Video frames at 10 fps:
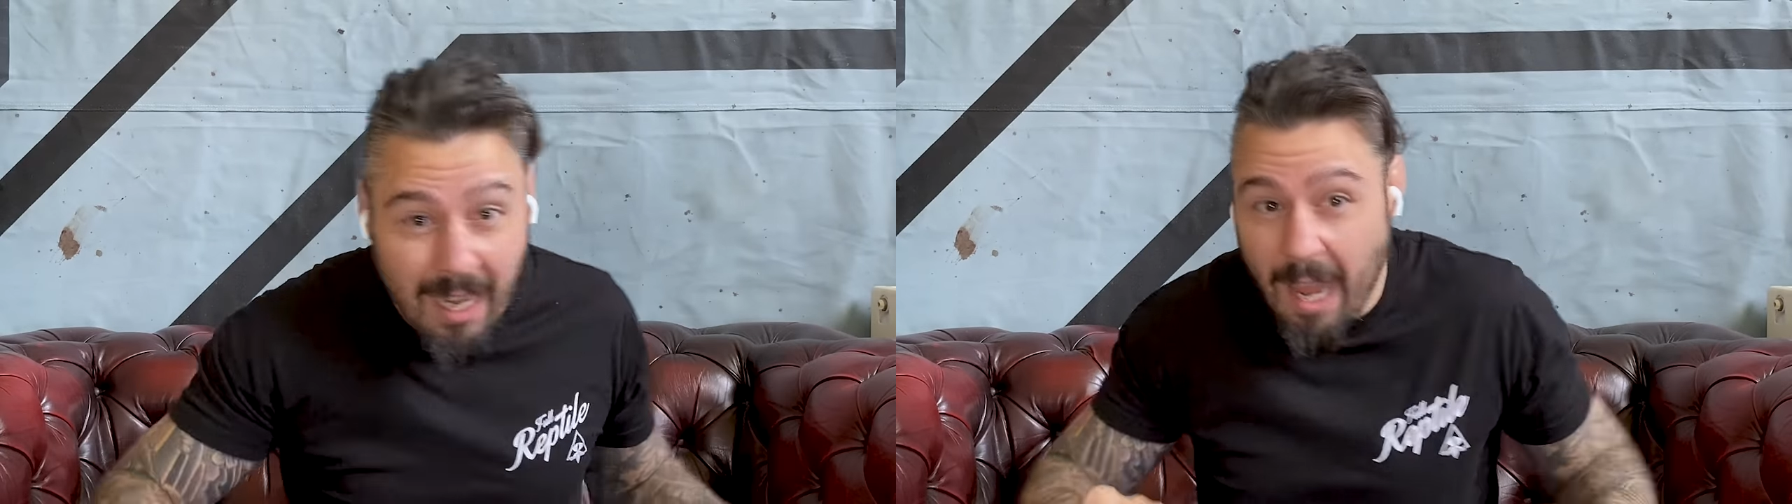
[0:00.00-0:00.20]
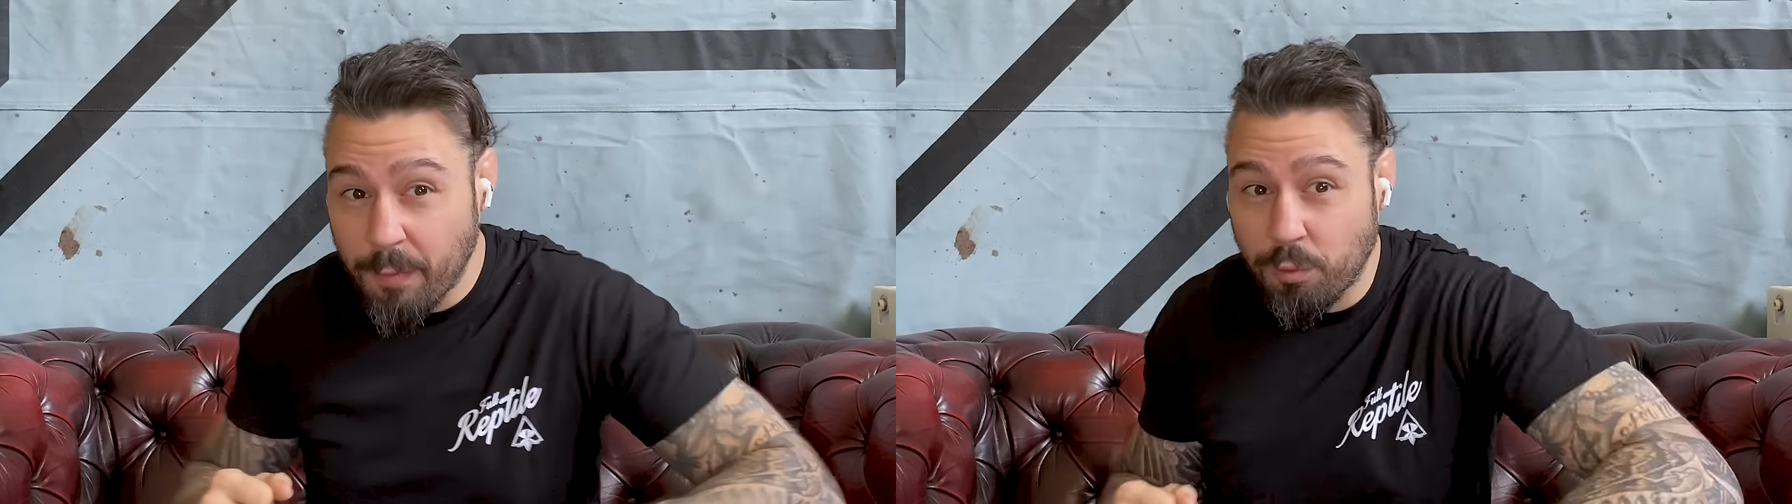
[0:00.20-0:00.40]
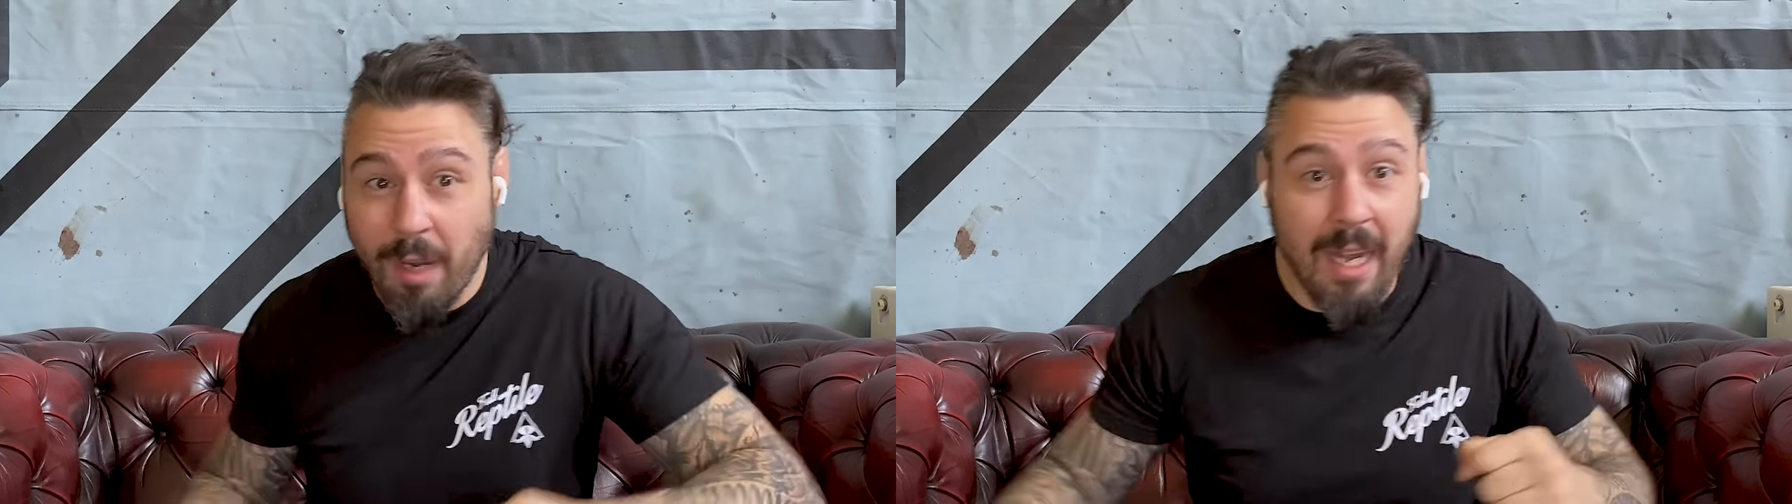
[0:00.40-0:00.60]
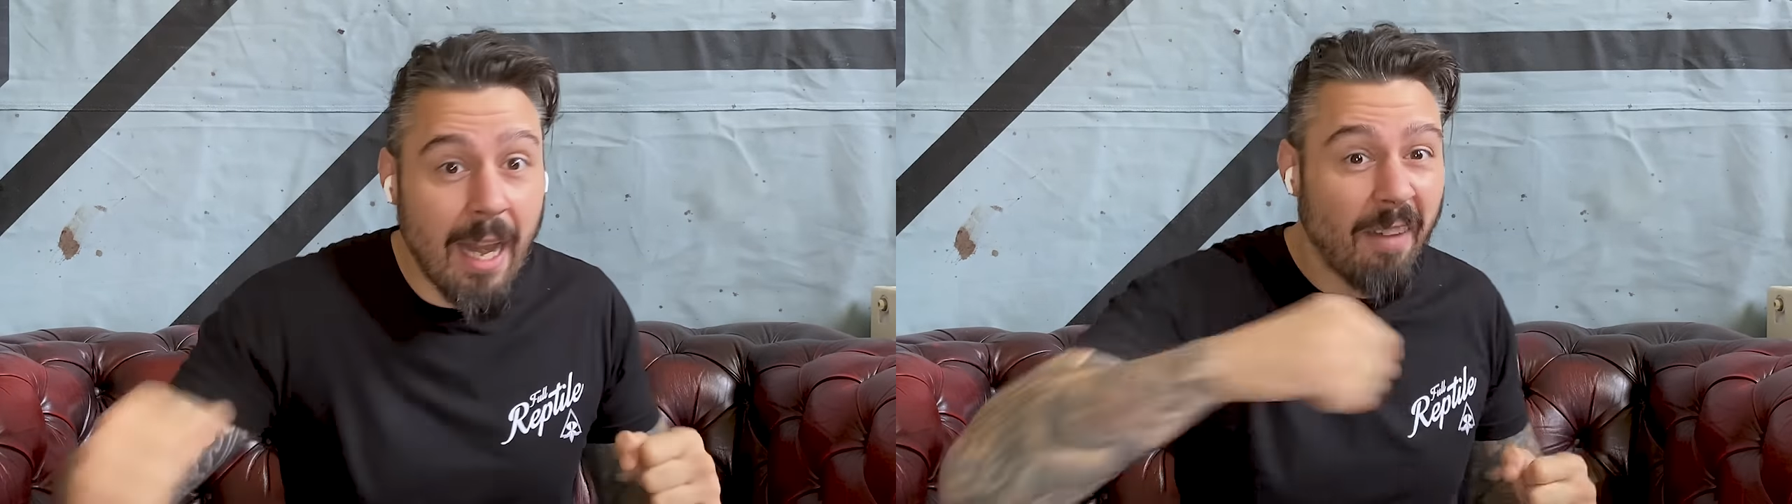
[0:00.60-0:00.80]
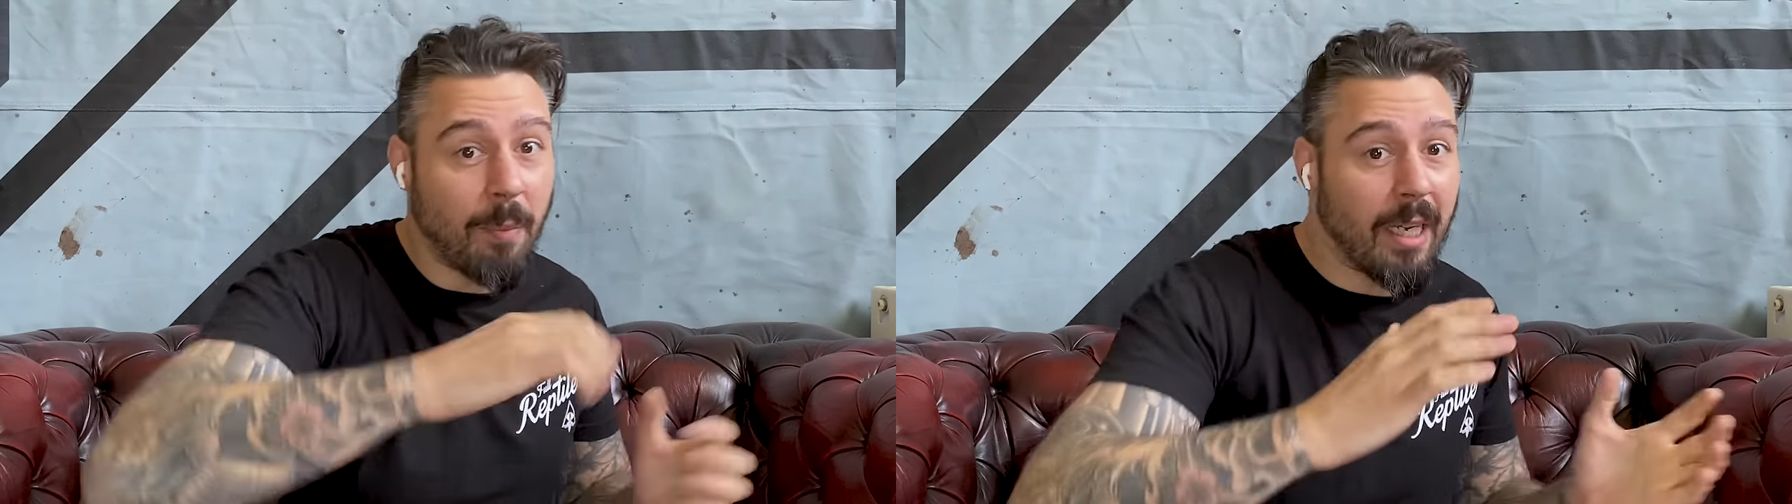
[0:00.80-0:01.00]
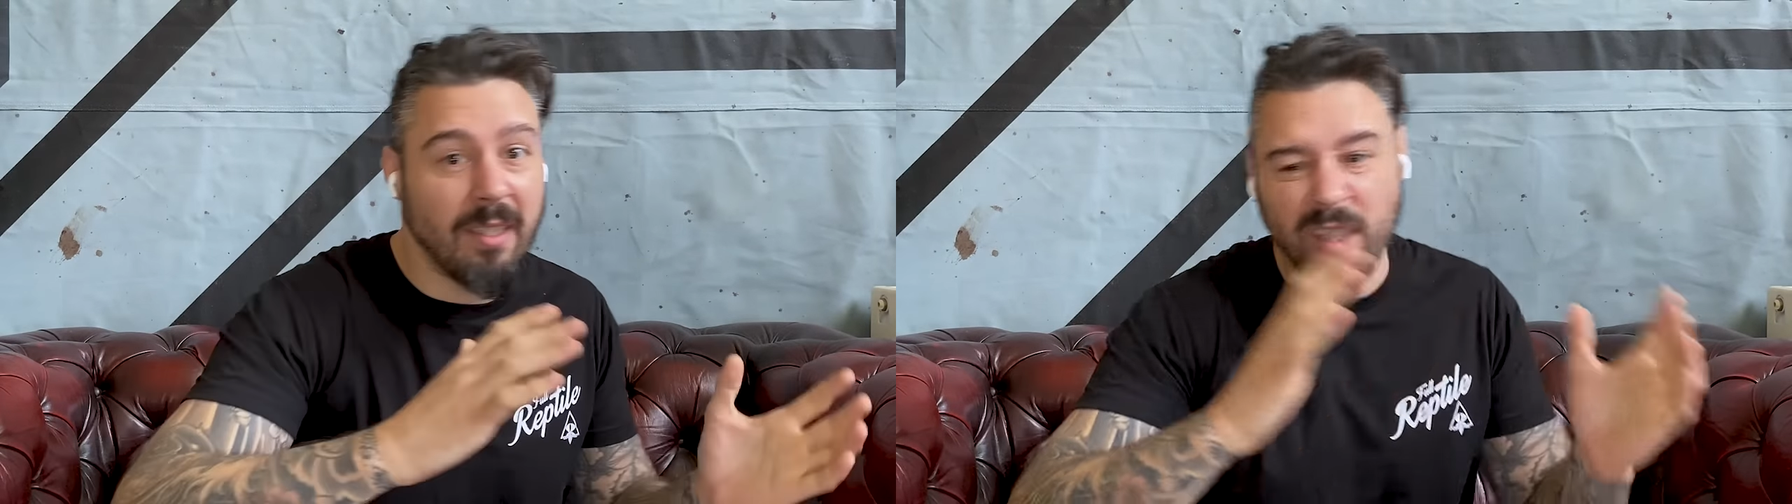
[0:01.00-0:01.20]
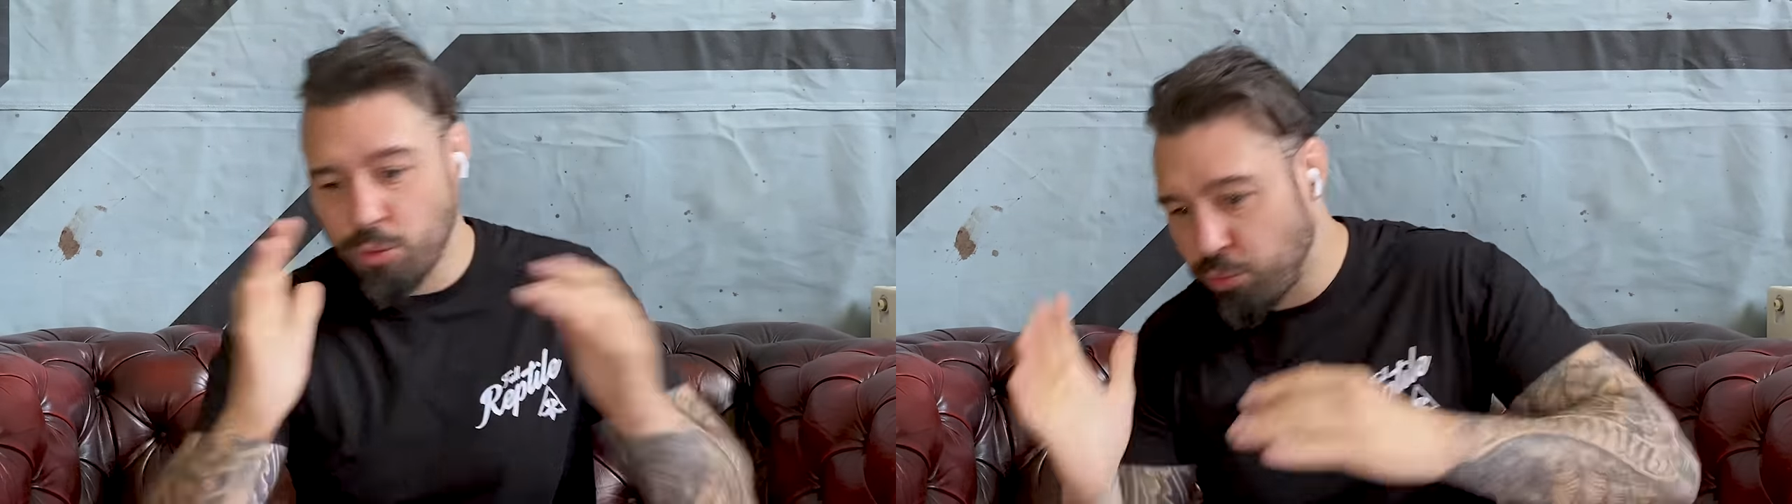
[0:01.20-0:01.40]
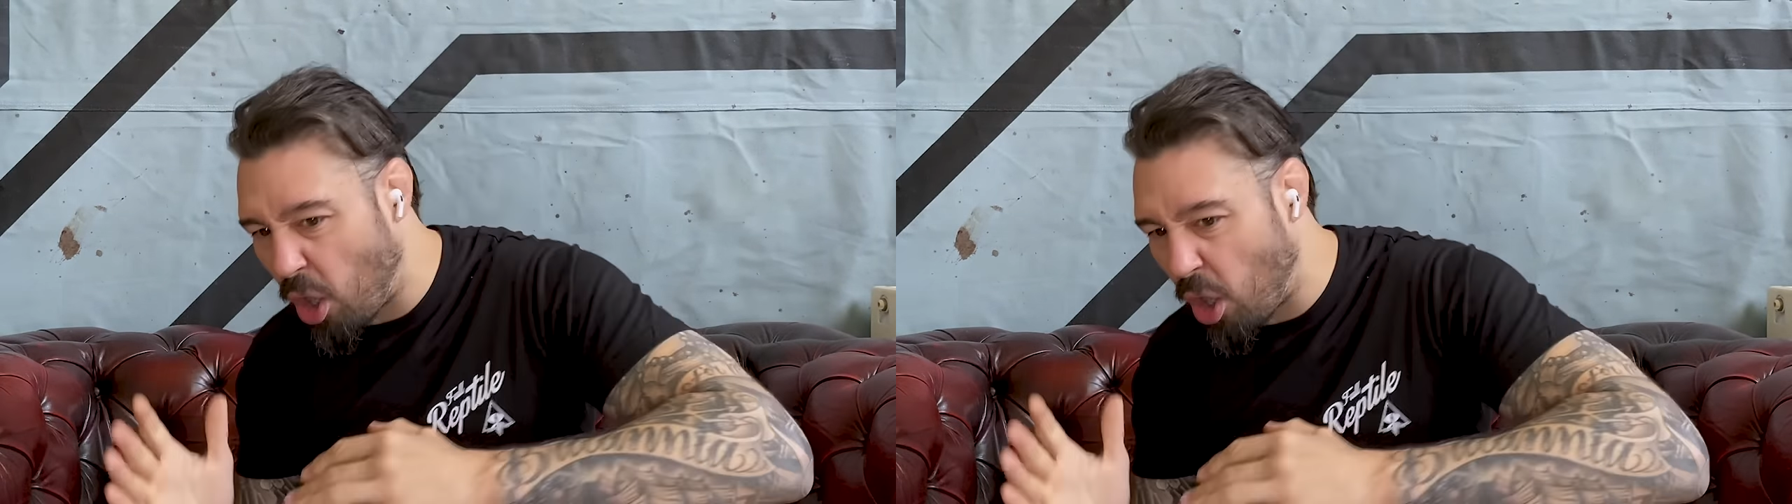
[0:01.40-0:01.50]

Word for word: left, right, left, because he's